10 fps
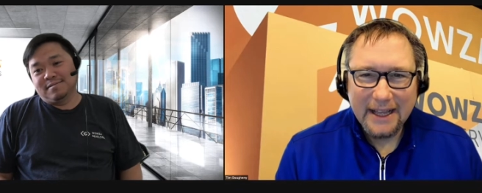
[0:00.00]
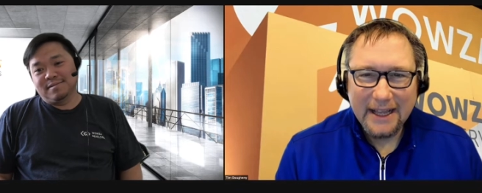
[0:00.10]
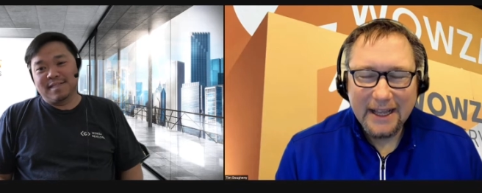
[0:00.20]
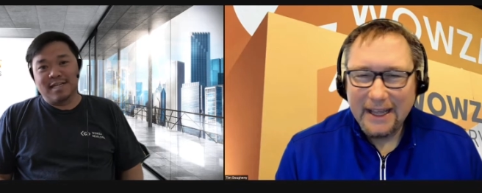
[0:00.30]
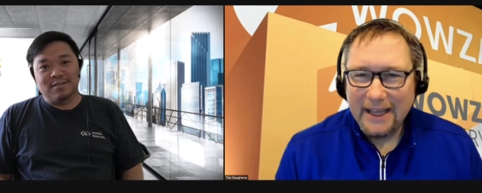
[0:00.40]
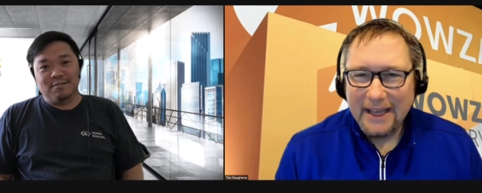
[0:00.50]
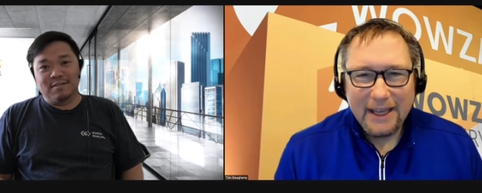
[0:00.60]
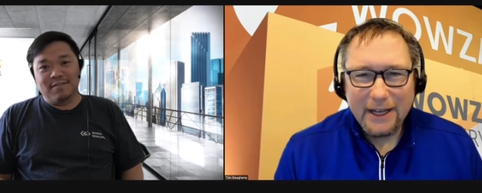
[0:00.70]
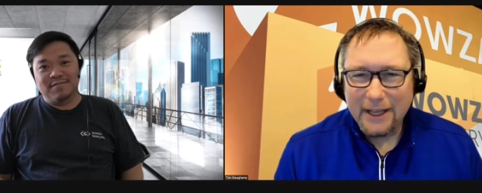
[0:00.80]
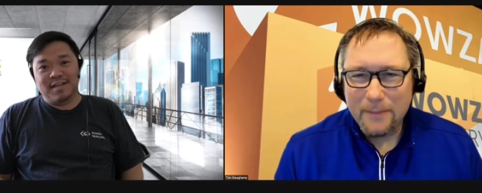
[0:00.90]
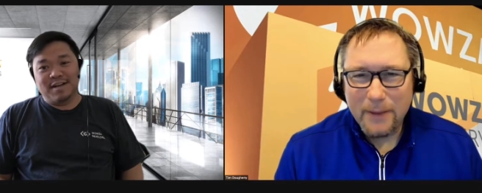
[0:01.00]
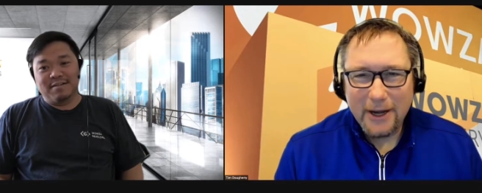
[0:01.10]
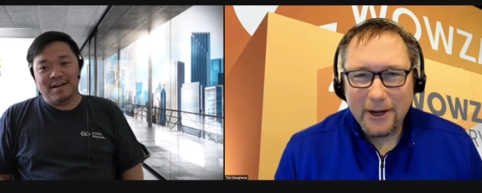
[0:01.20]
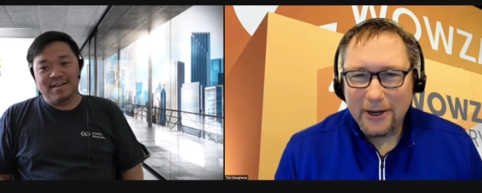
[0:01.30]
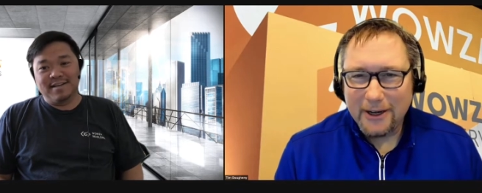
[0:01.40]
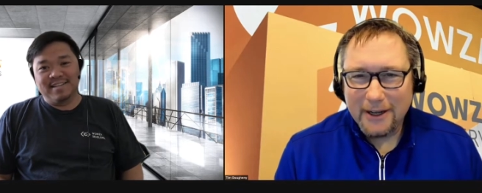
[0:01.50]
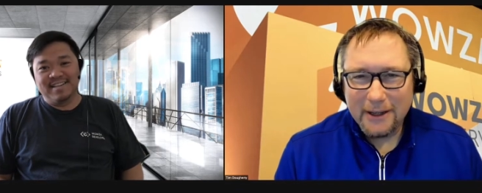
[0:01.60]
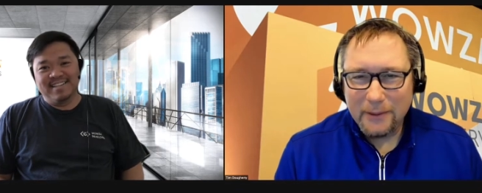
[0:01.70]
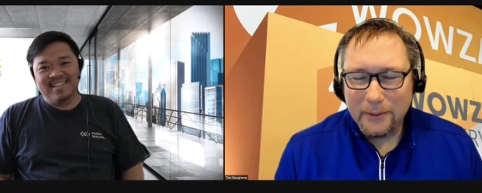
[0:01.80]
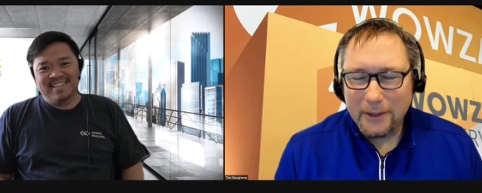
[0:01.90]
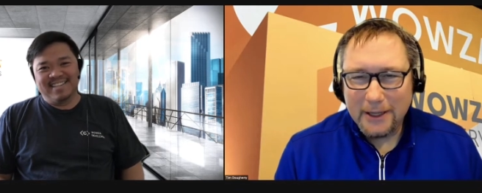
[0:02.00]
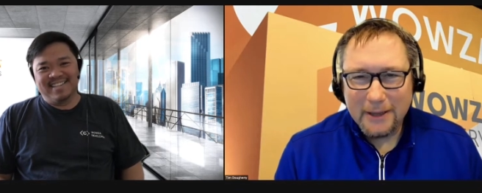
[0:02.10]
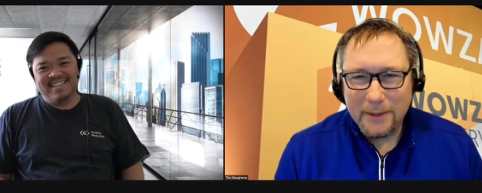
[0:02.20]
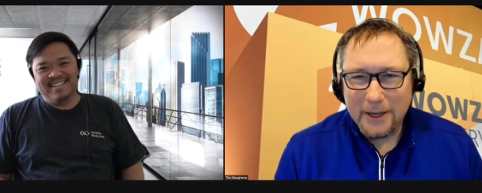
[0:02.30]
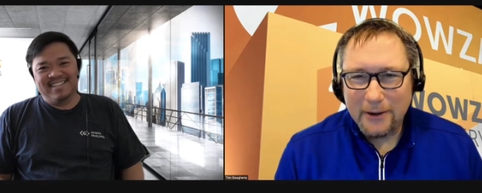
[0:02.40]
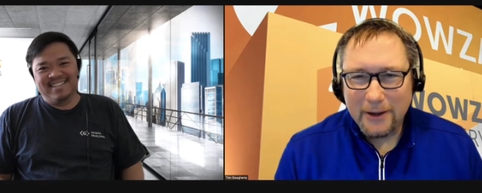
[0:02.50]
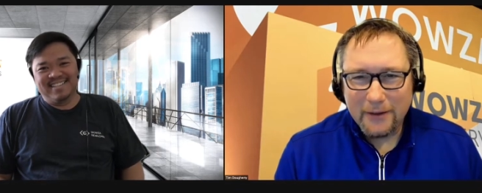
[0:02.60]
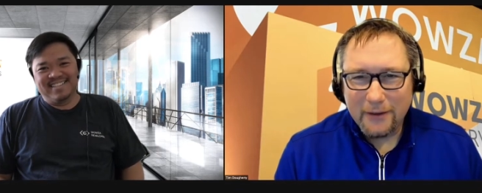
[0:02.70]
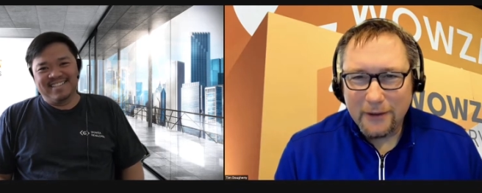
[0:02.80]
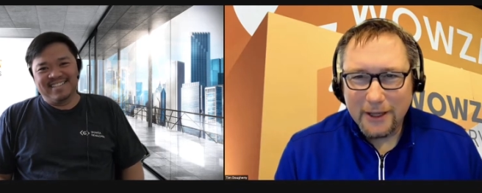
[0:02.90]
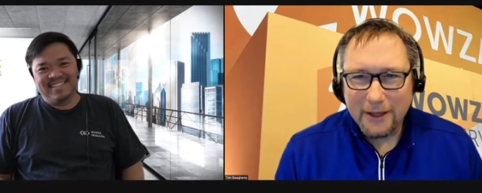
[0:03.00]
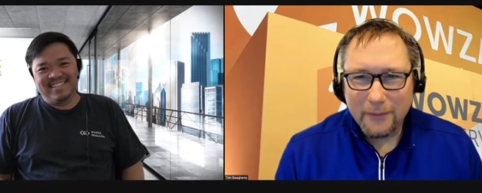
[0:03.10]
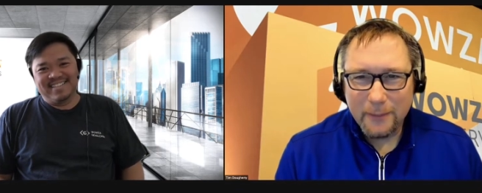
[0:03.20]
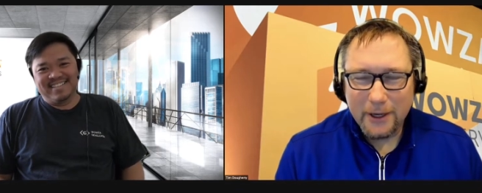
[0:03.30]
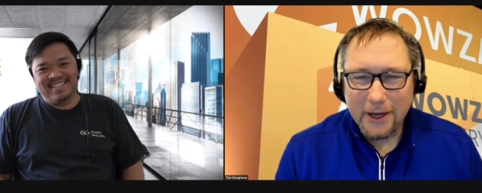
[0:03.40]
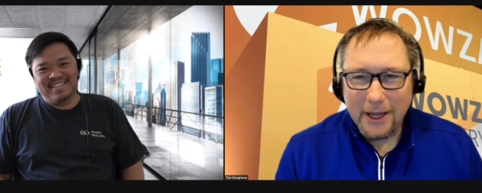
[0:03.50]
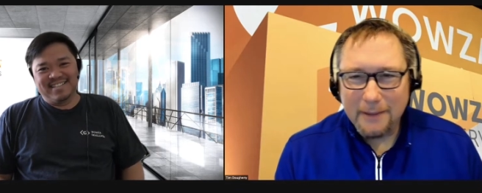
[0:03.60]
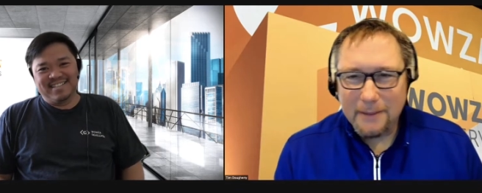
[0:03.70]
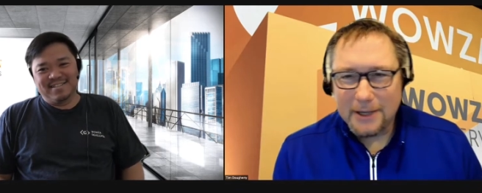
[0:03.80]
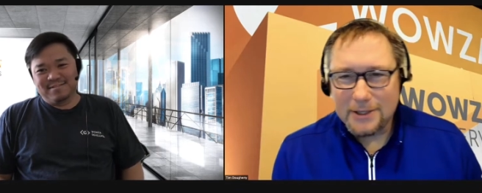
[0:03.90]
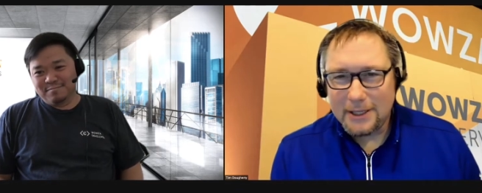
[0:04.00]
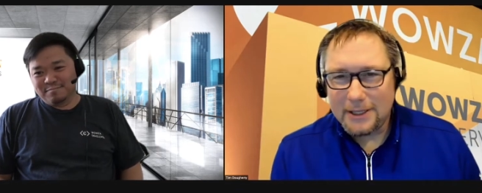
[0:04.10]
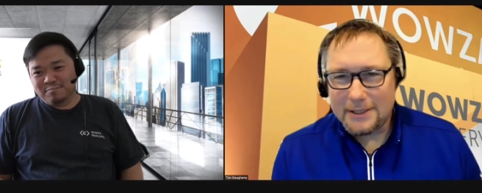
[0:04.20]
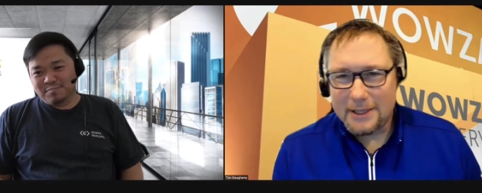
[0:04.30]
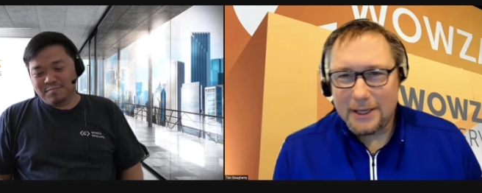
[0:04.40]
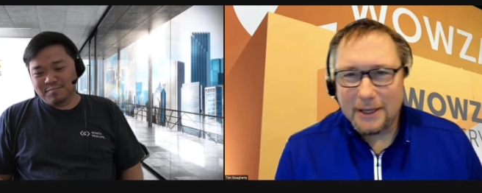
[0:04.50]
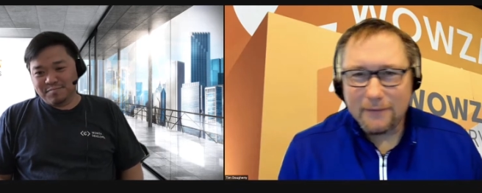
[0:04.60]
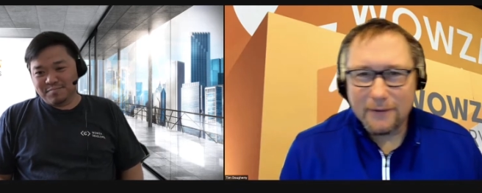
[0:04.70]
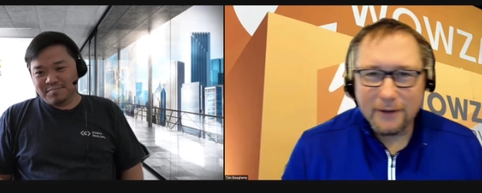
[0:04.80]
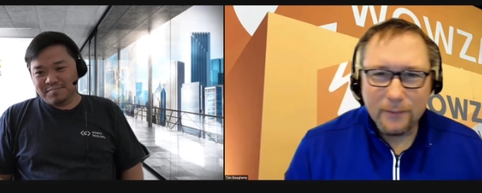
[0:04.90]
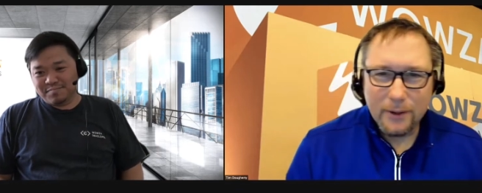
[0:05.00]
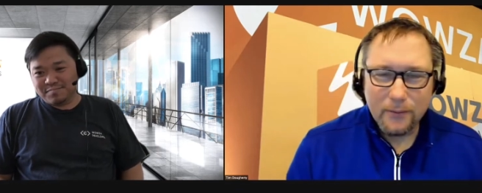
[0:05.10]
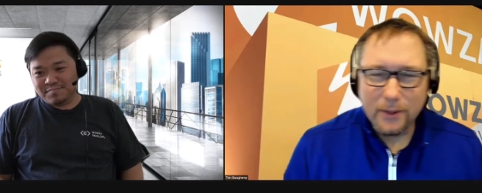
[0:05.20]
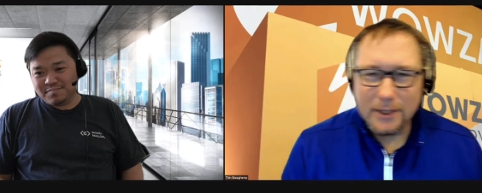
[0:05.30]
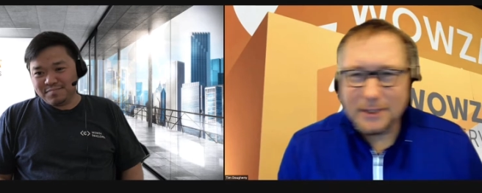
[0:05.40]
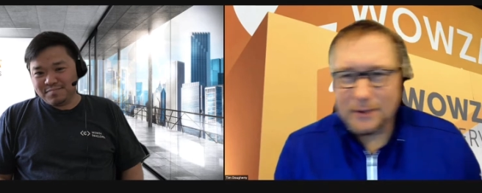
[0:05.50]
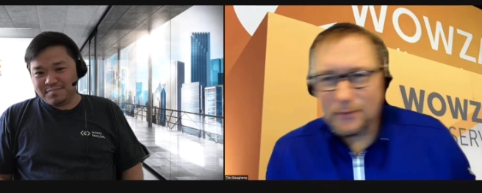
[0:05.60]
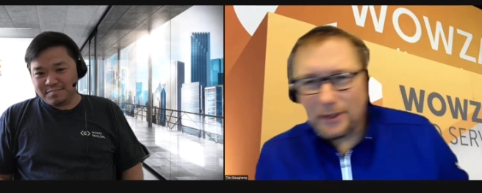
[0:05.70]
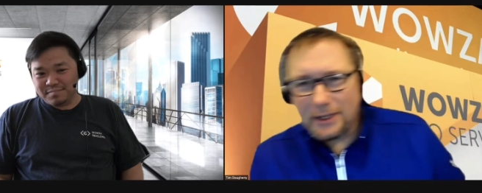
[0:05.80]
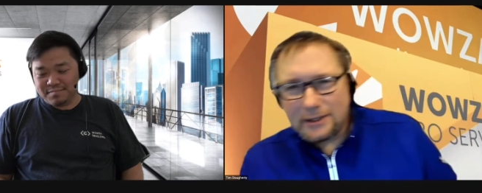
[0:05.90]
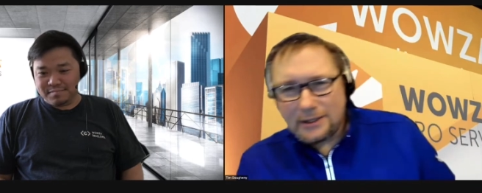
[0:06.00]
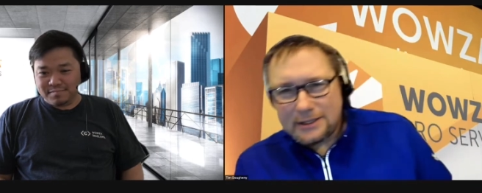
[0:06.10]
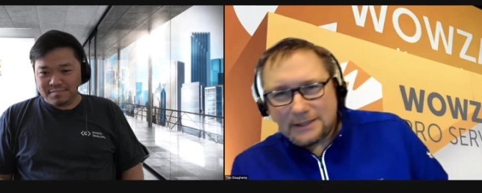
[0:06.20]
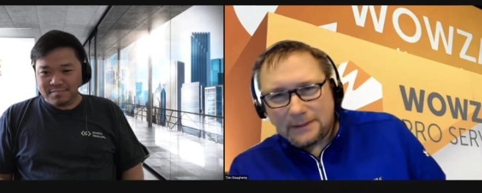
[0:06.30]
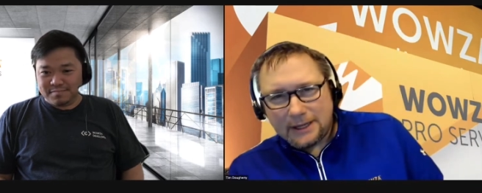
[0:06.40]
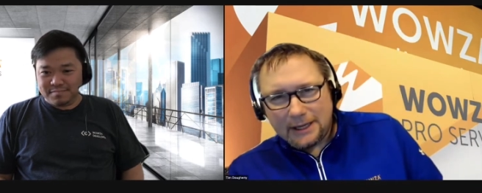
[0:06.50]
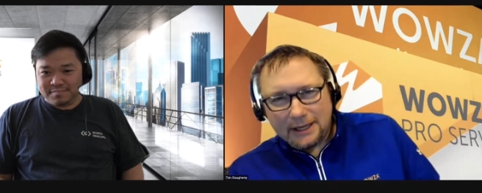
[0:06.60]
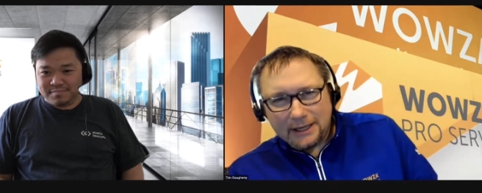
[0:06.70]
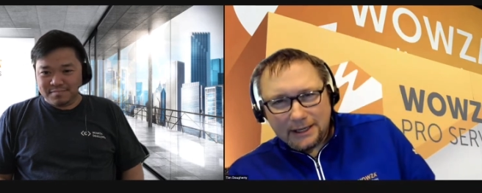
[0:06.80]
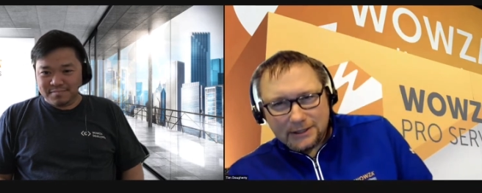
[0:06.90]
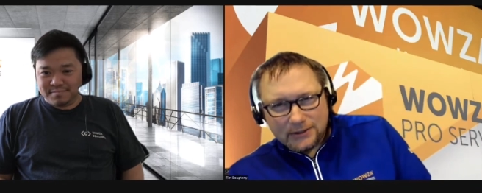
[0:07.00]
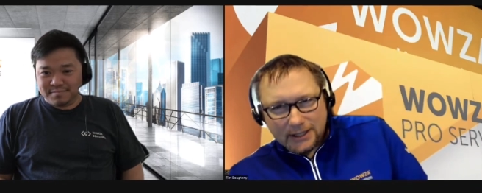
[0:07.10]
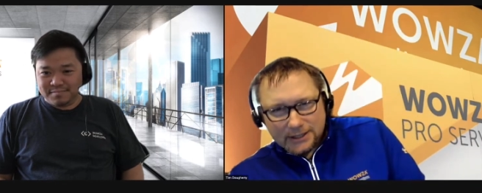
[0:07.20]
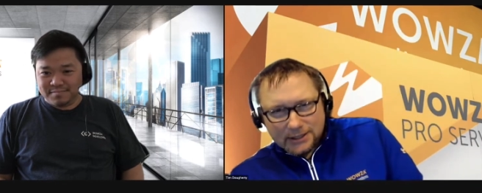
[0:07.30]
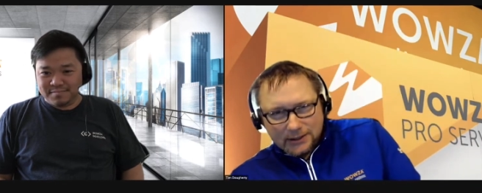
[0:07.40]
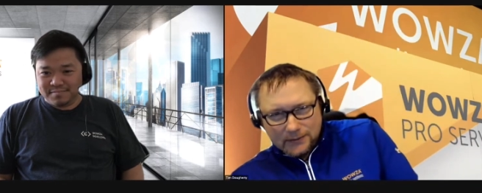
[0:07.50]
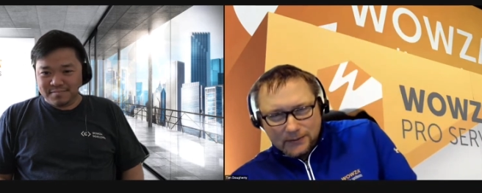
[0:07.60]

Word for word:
Speaker 1: that's our life. It'll today, get better. Right?
Speaker 2: It'll, it'll get better as everything gets better. I am actually standing in front of what was a real display at a trade show.